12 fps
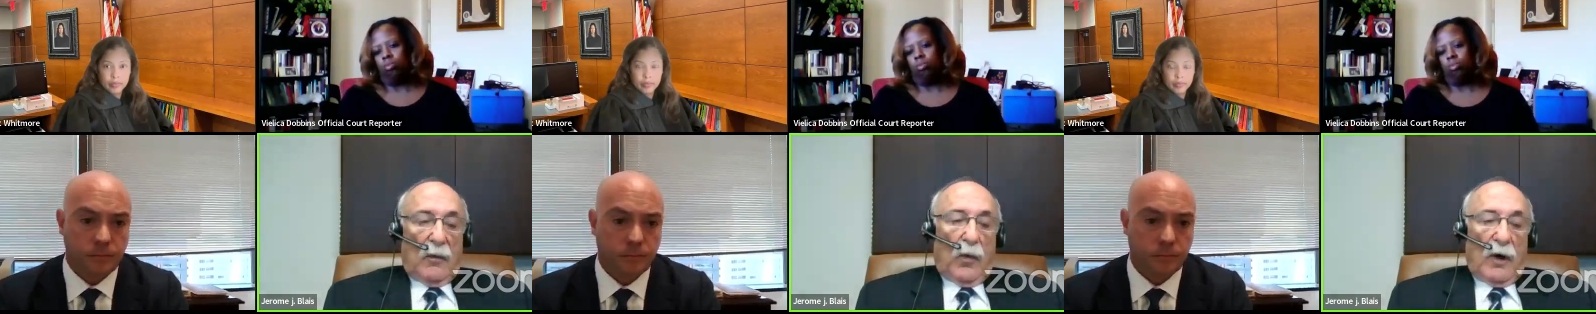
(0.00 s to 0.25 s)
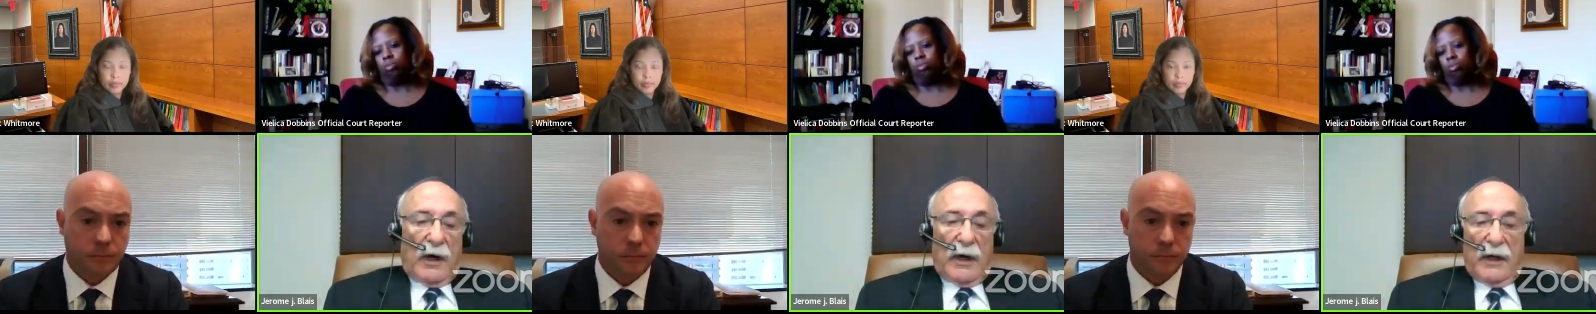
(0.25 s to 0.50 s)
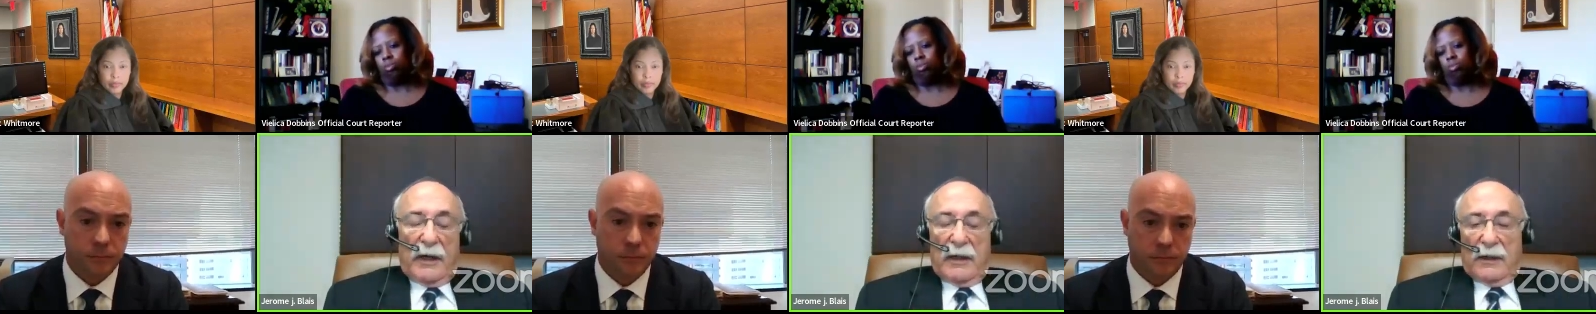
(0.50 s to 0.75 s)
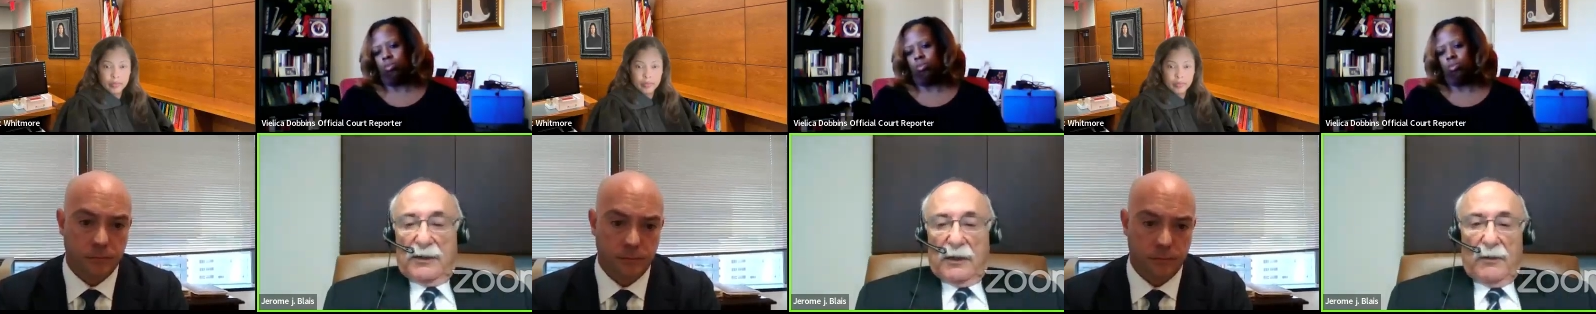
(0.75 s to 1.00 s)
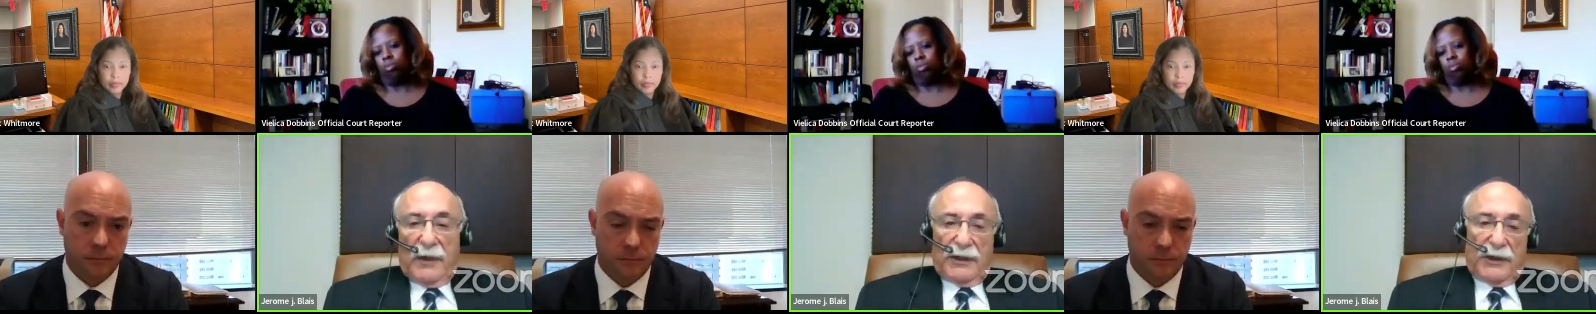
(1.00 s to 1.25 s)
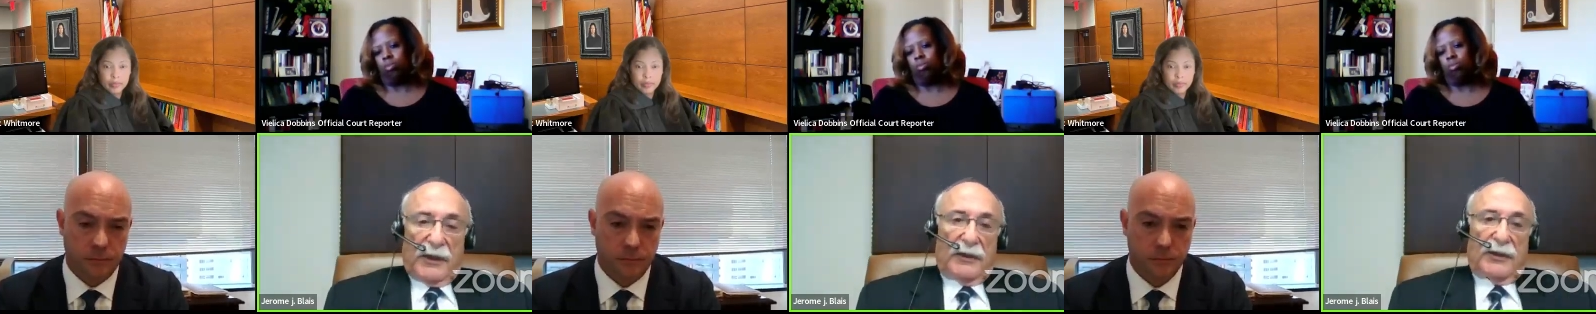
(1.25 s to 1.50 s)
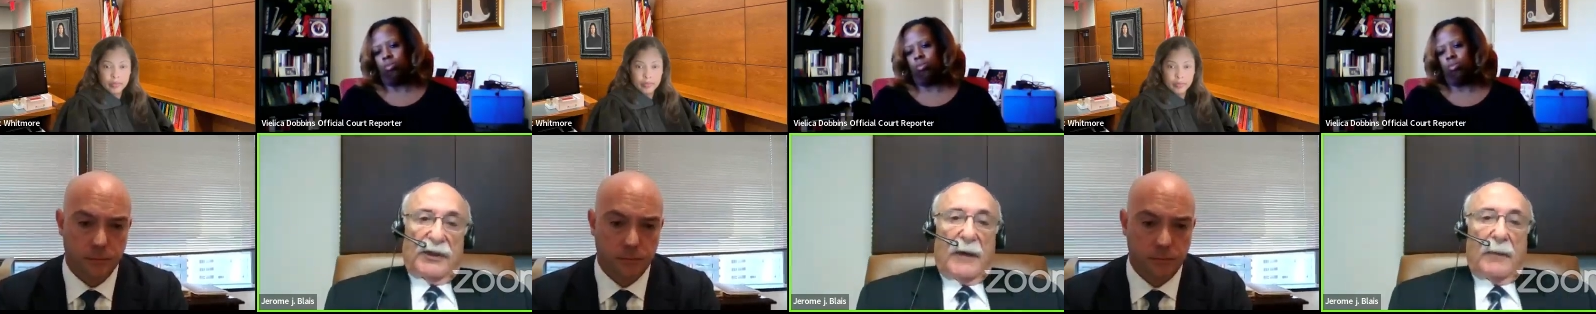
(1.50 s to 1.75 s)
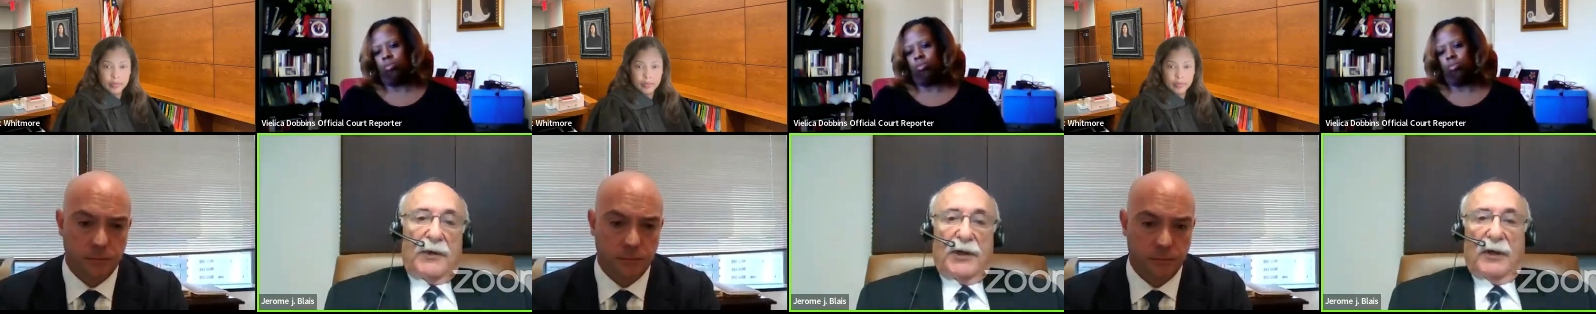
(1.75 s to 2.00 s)
Speaker 1: One is the
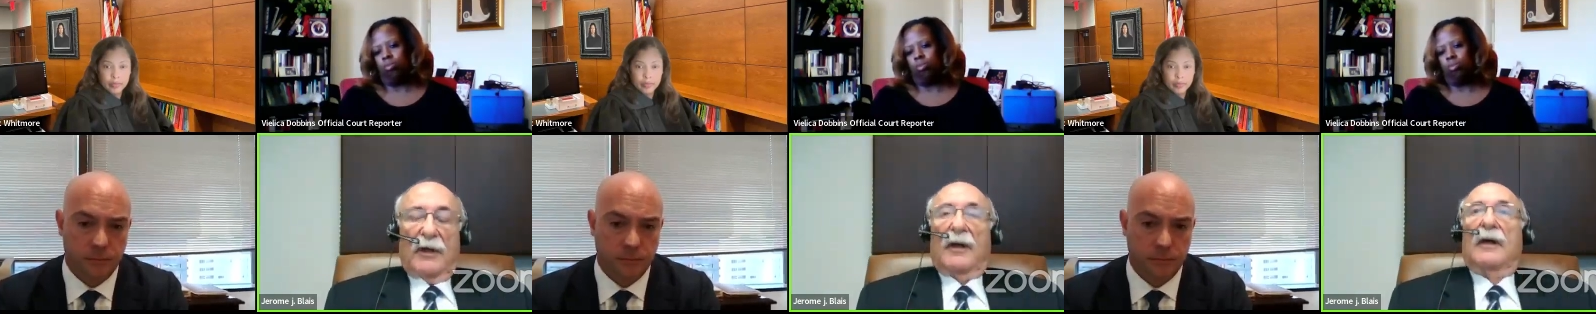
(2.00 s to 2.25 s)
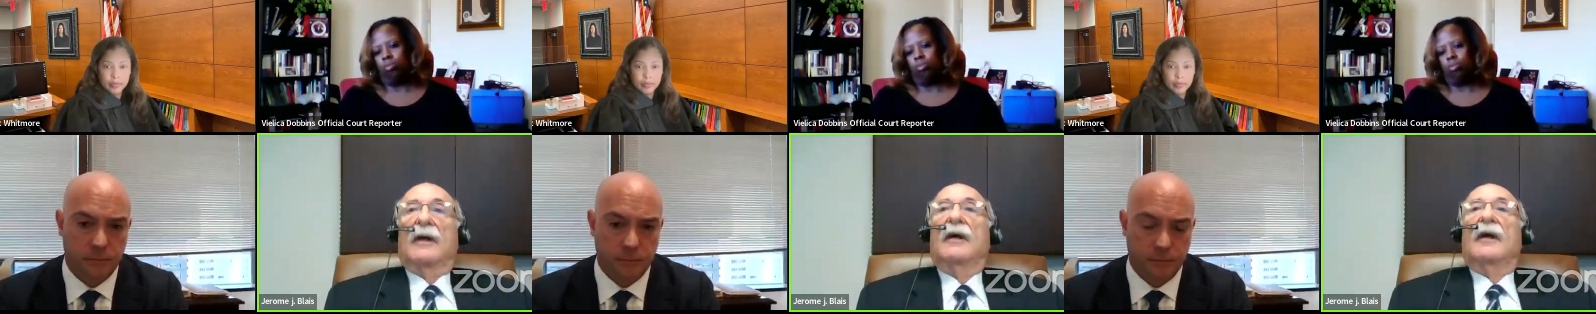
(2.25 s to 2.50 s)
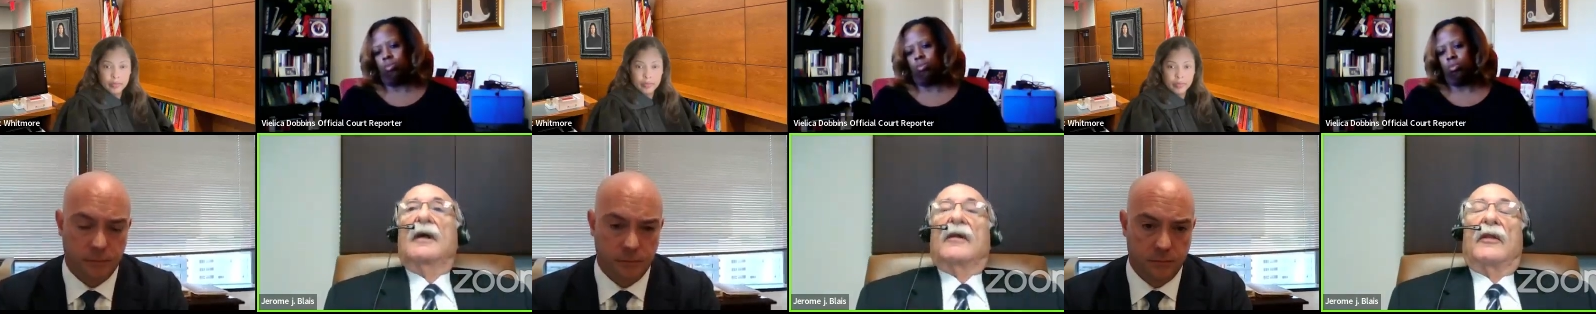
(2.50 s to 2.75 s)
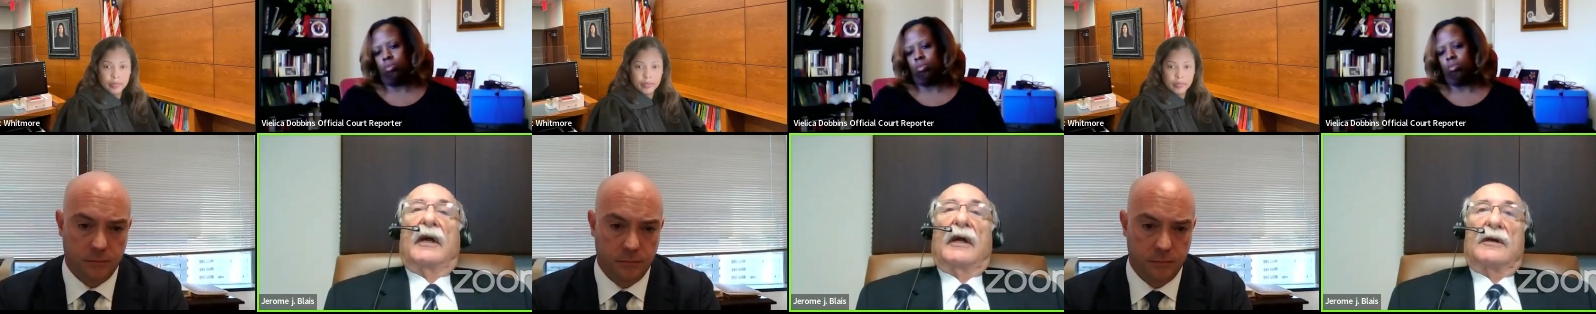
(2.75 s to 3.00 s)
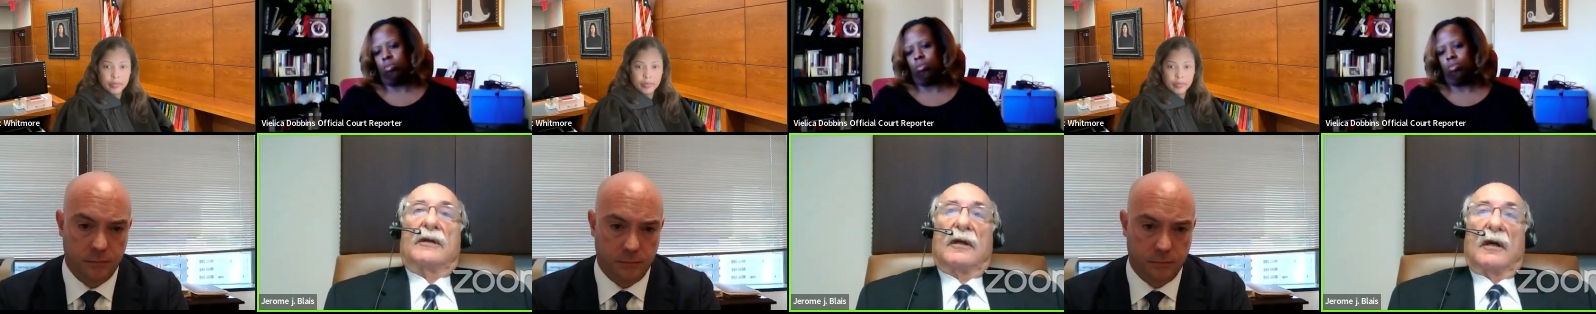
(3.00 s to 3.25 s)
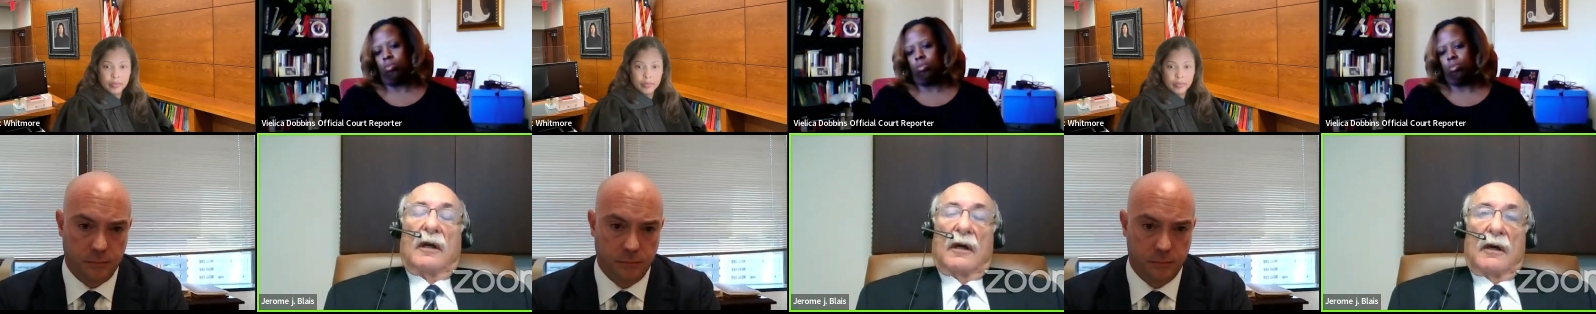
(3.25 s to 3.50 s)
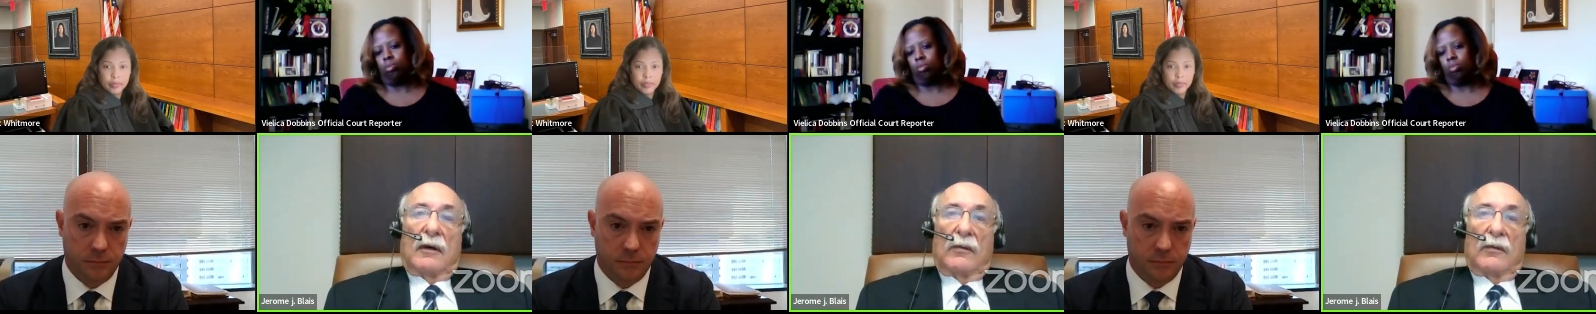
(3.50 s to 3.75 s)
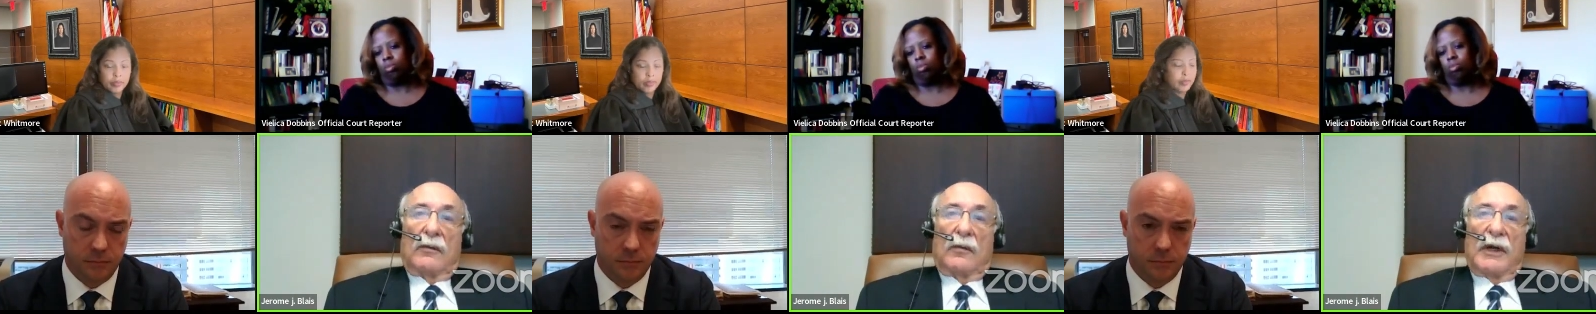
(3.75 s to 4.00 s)
misconception that uh,